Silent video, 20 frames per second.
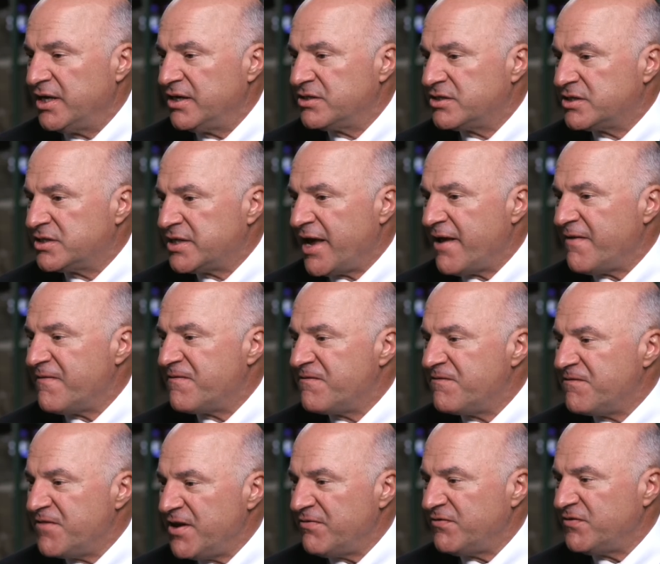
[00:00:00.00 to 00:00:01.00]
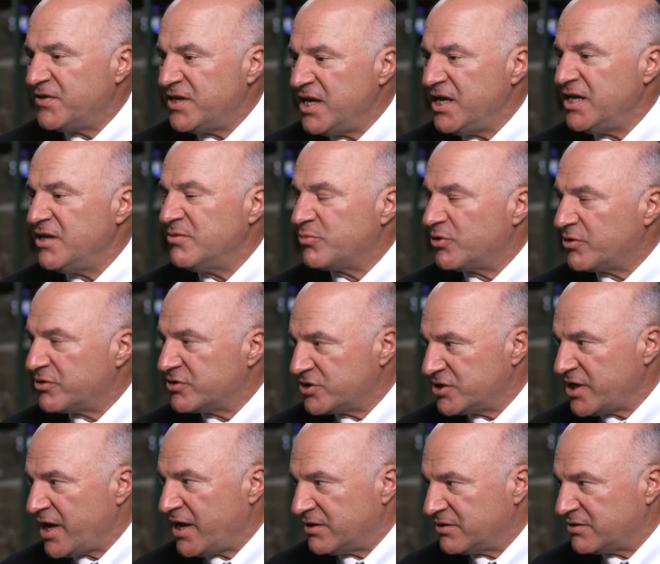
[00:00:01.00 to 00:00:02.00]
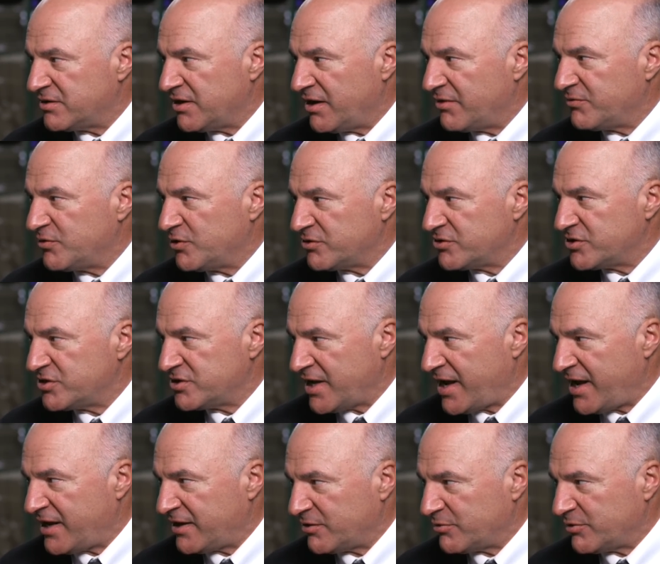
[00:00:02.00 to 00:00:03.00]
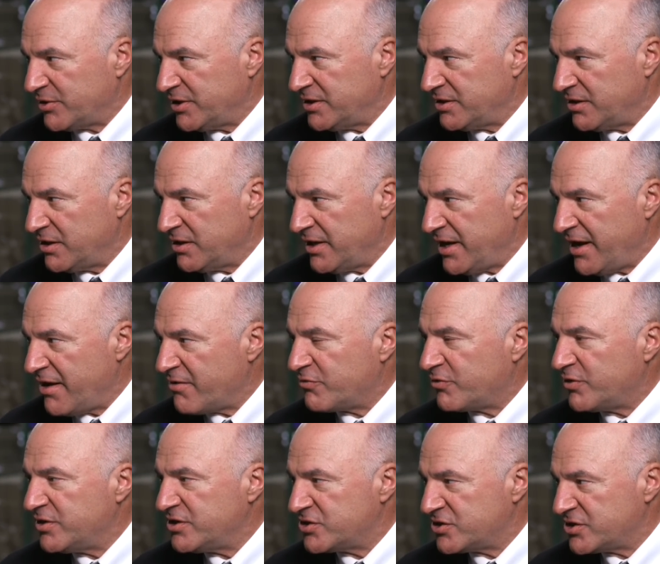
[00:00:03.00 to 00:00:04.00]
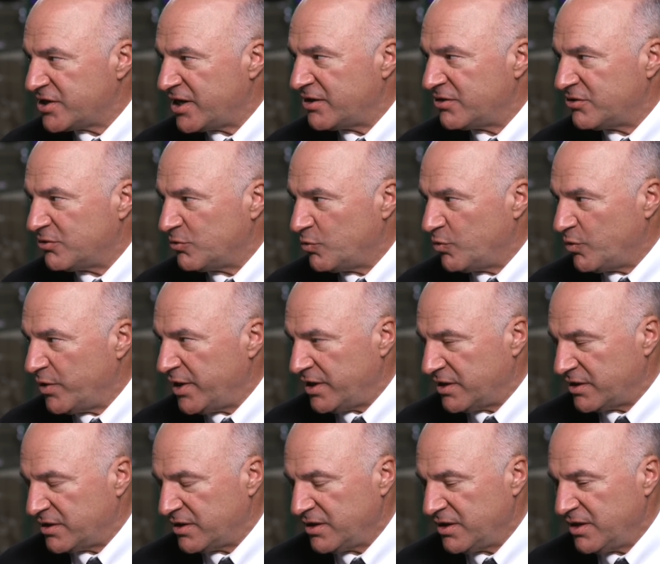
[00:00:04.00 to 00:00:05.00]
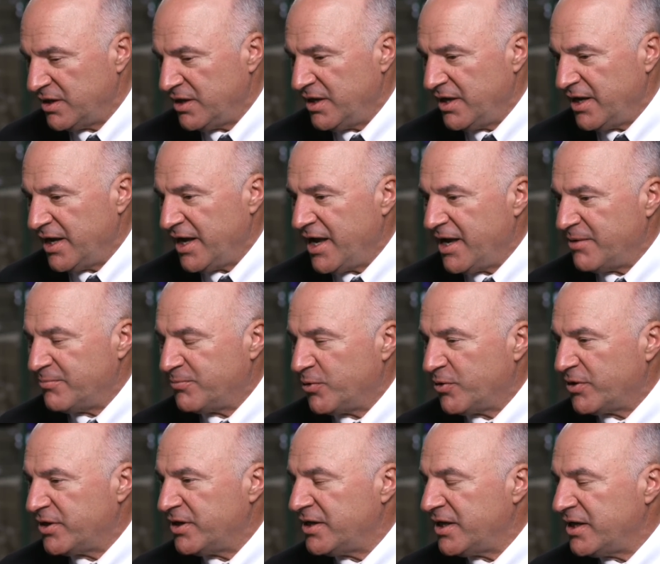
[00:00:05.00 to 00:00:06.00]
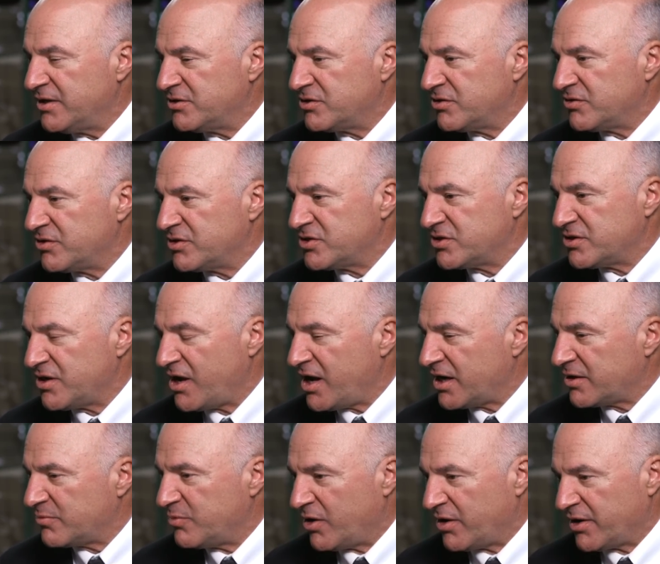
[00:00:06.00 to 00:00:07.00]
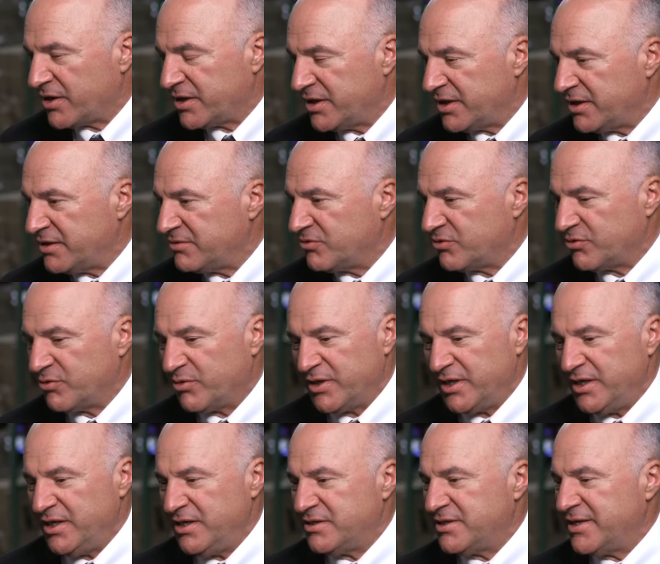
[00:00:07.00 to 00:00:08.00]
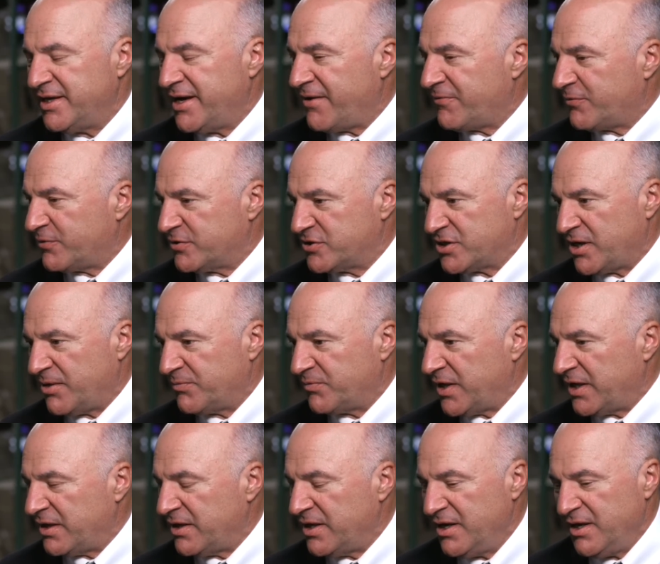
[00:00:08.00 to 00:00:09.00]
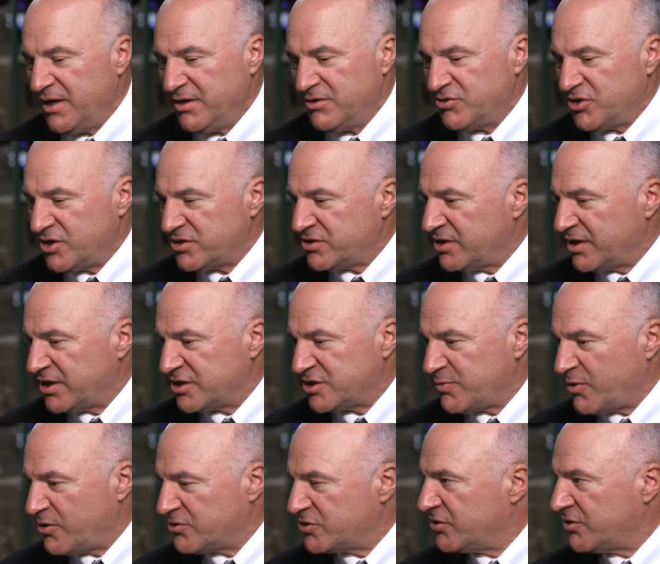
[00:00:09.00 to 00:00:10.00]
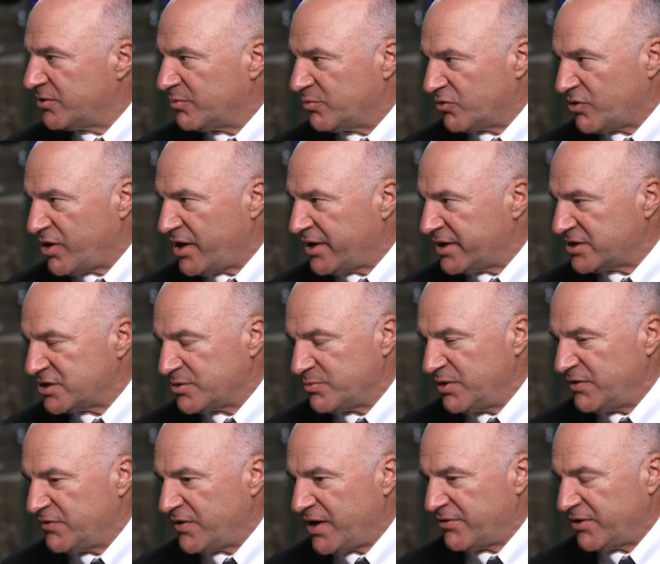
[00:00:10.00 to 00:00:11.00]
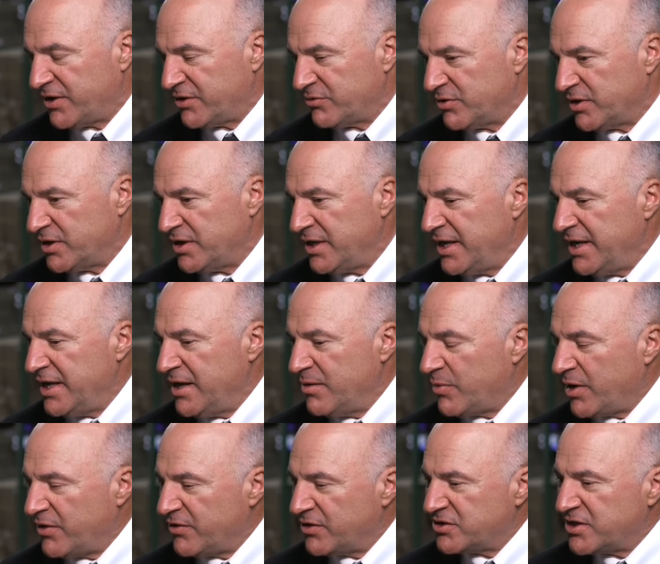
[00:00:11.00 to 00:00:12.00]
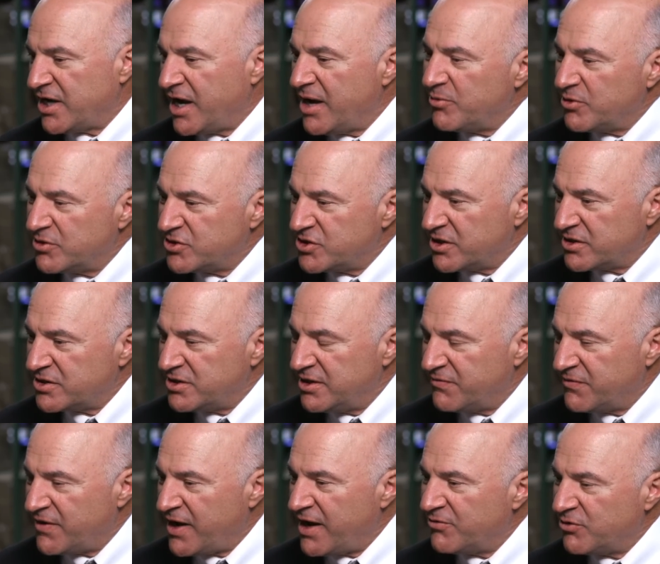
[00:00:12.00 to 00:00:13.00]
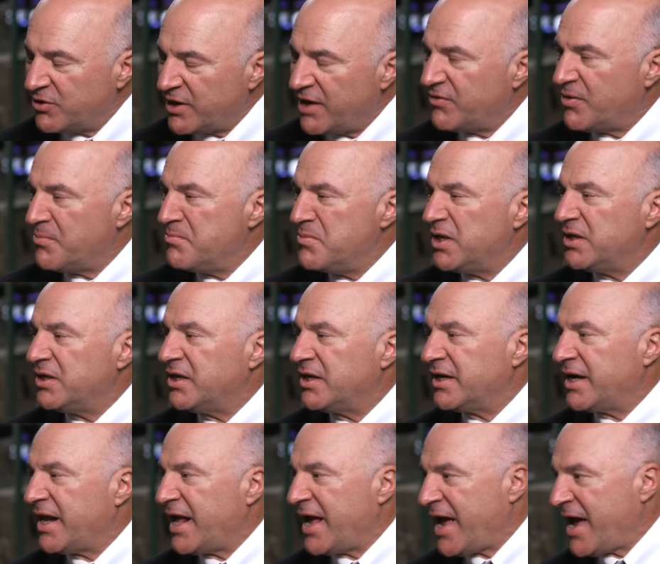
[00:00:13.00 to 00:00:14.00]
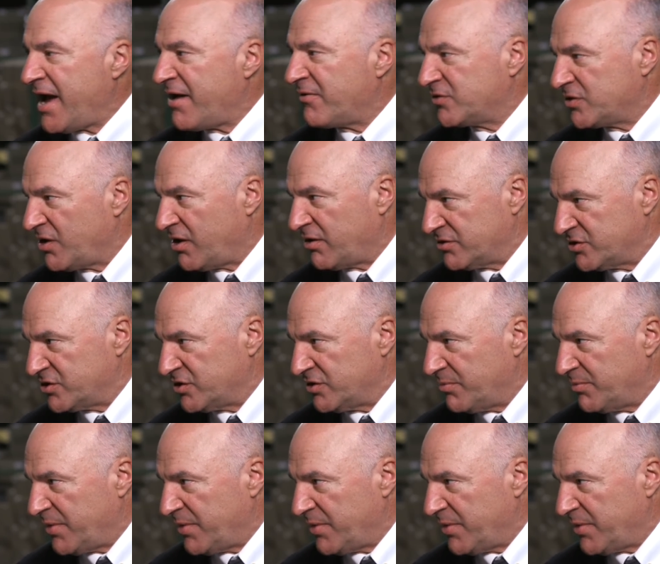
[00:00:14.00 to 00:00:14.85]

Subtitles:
save 15% of your salary every single week and put it into the stock market through an ETF or something, just an exposure to the broad S&P 500, by the time you're 65, you'll have $1.5 million in the